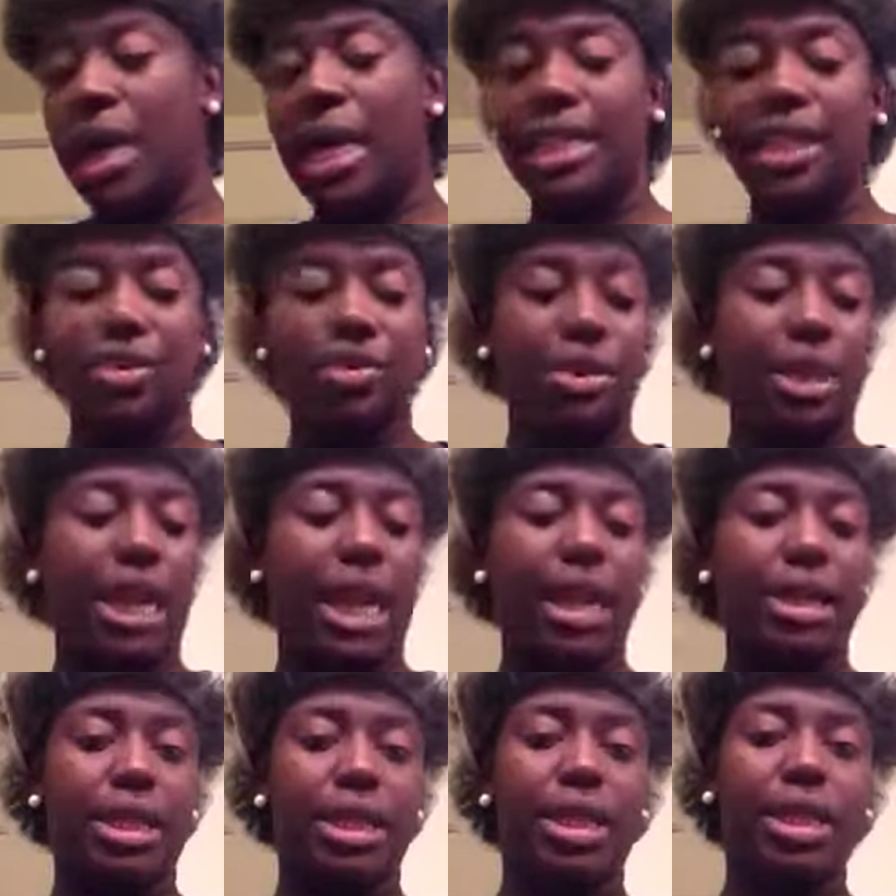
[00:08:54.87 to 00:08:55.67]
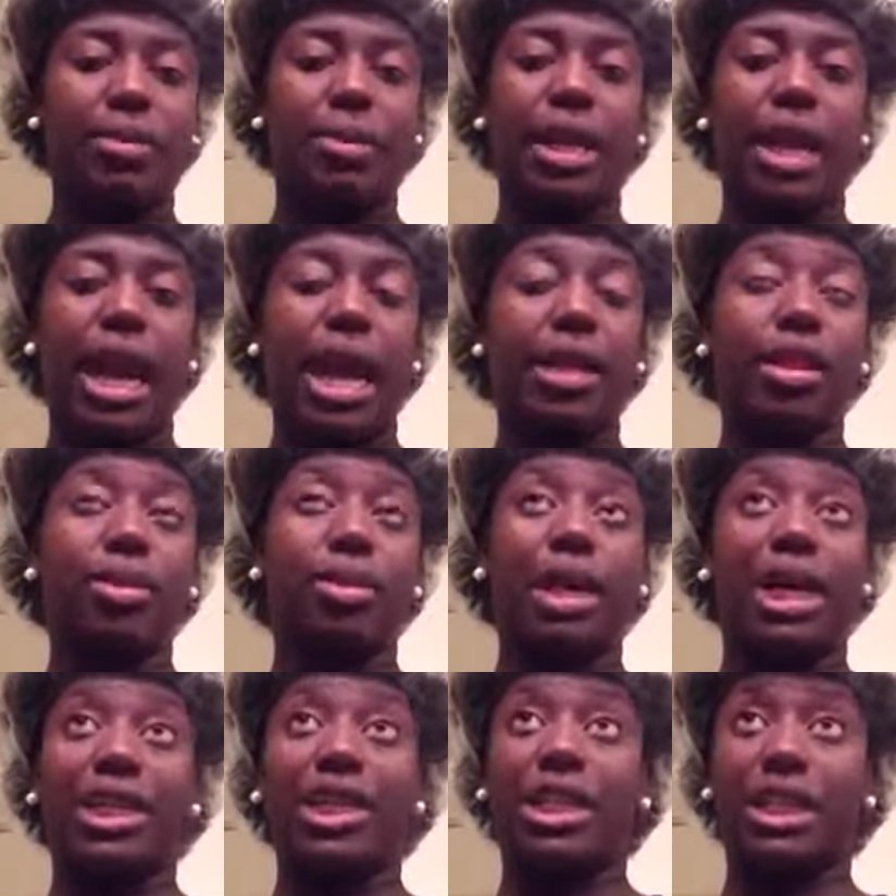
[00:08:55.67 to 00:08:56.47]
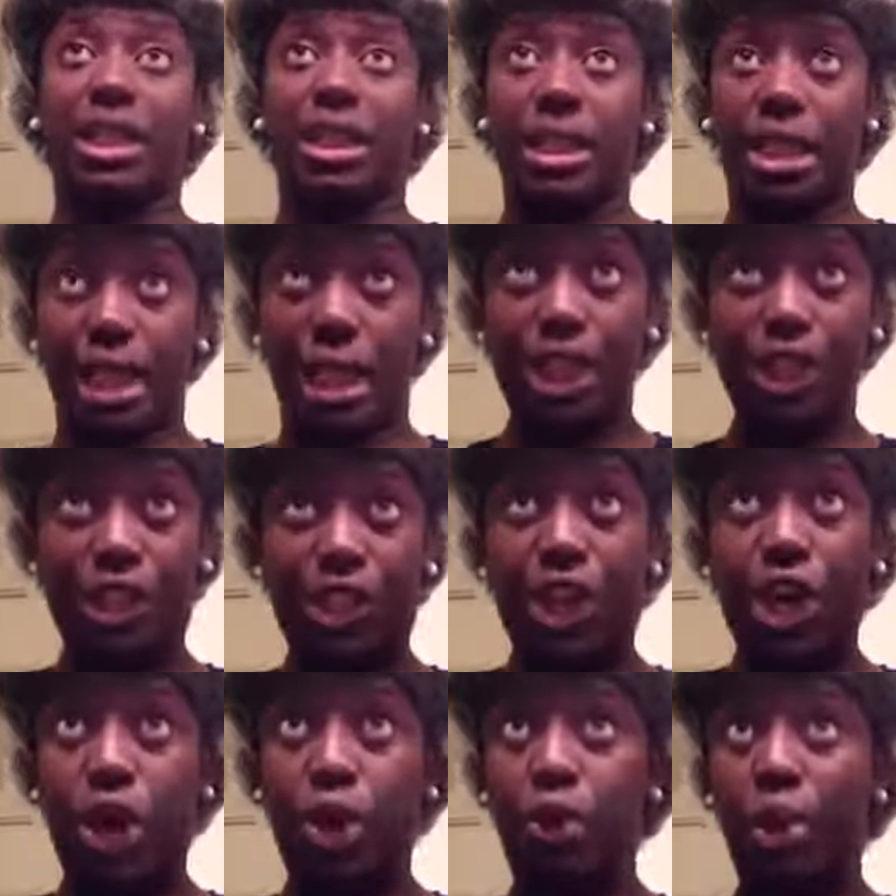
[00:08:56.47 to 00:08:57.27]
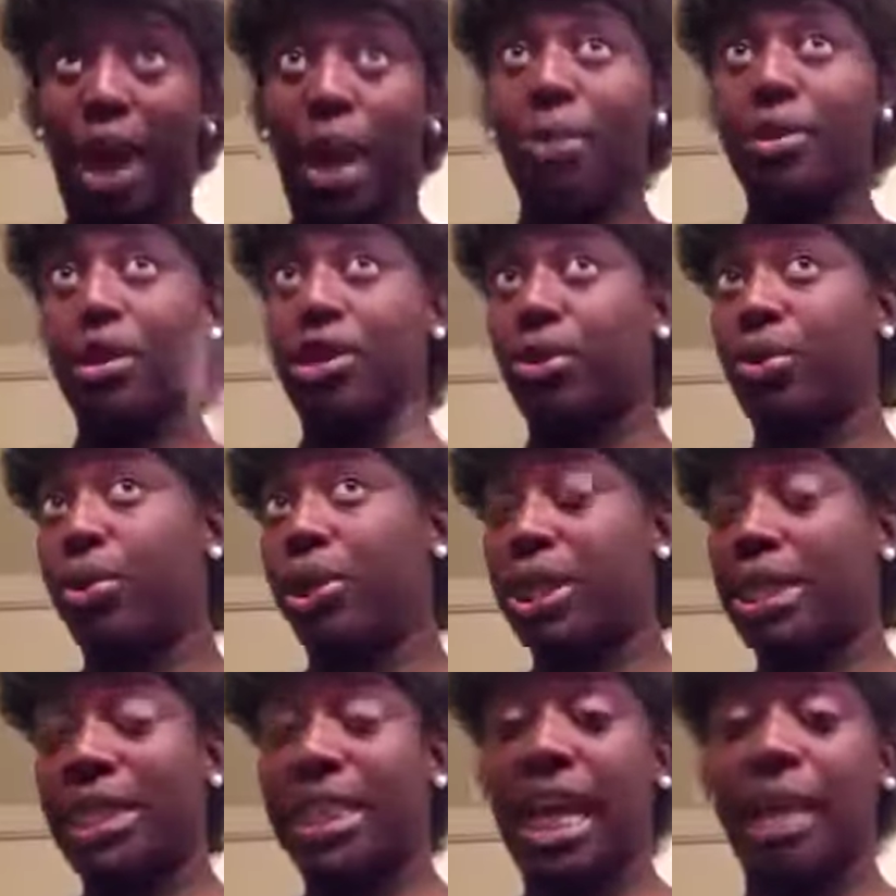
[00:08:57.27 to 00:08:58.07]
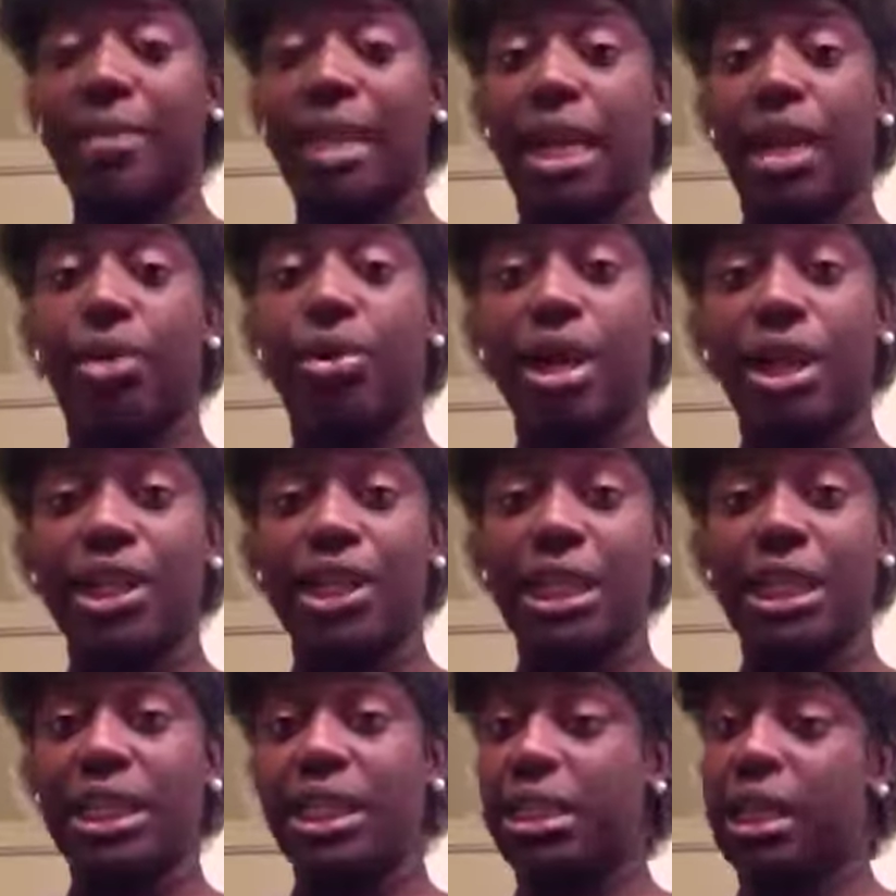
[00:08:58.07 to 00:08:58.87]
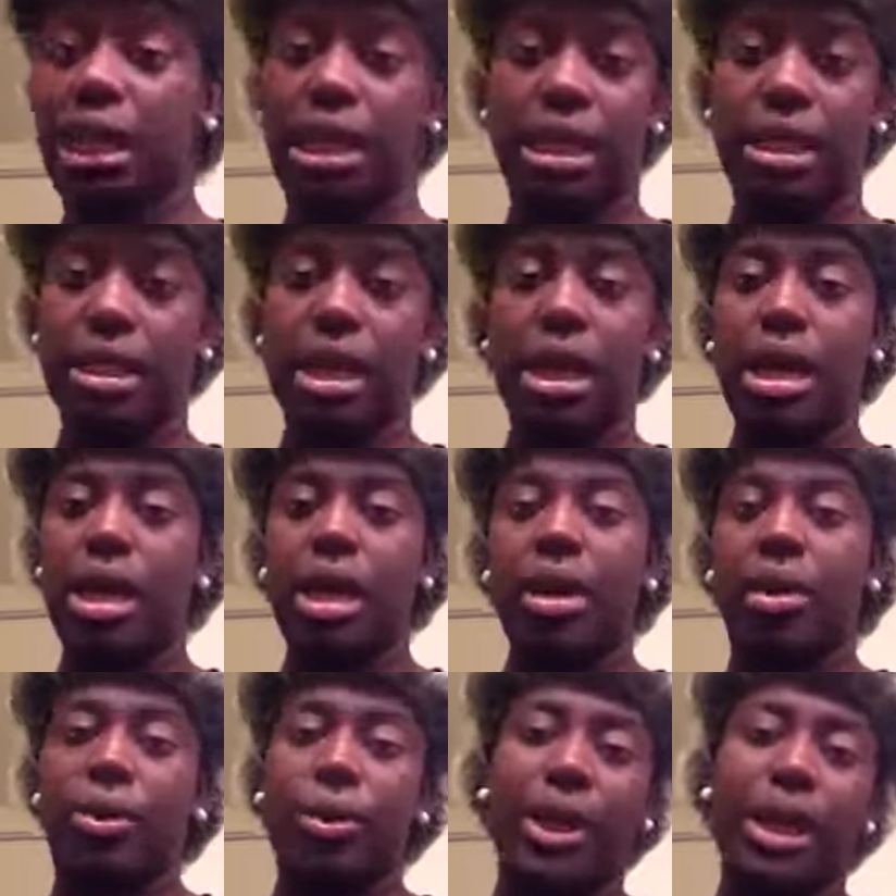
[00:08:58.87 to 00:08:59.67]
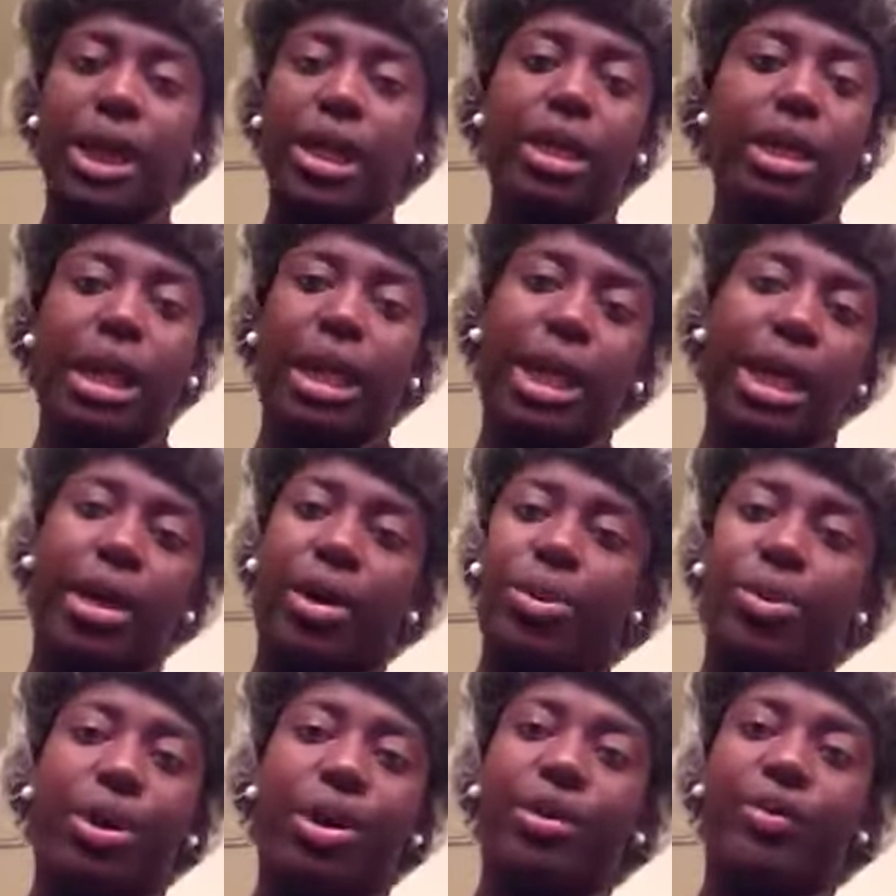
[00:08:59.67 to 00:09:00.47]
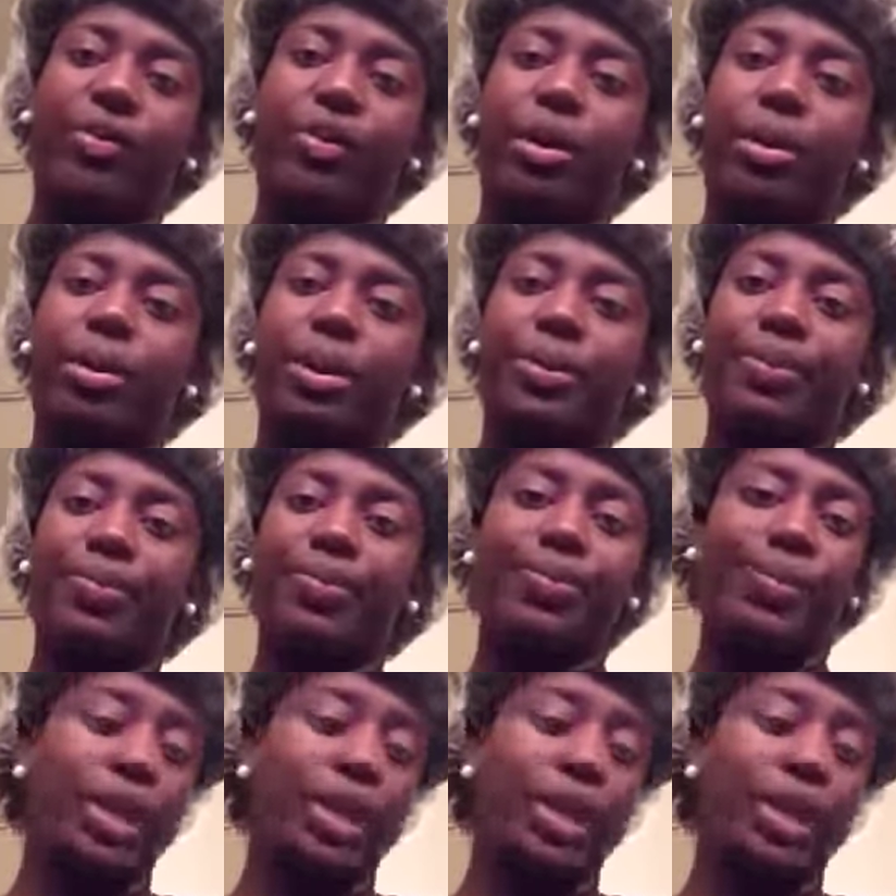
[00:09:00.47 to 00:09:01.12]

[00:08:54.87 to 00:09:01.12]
I just want to answer some of you guys' questions and let you know what I was doing to stop that crunchiness because that ain't going to work for me.